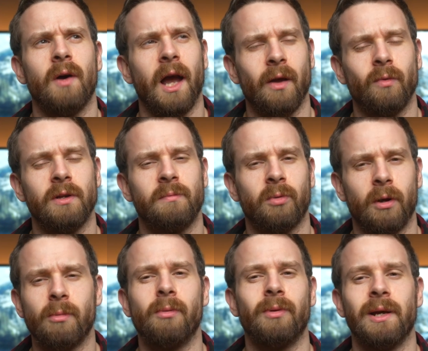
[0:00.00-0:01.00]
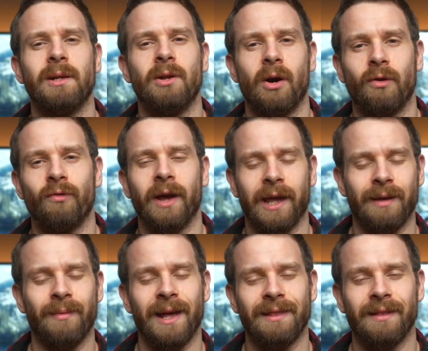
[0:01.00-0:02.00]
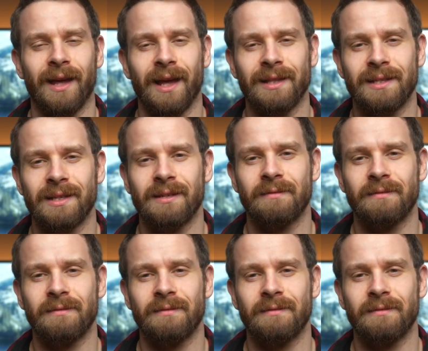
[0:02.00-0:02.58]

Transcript: I would probably not recommend that.